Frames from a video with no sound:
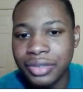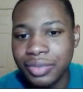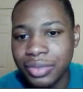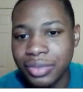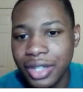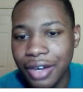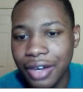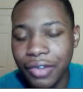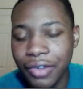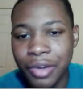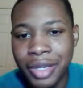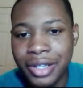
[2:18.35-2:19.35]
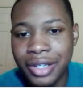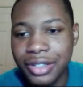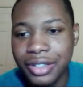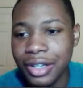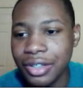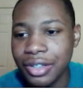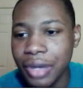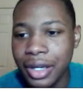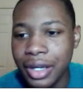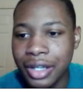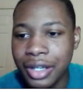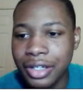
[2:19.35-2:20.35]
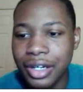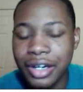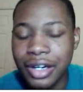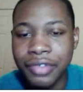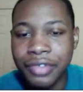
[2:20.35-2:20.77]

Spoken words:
Romance, y'all know I gotta learn how to flirt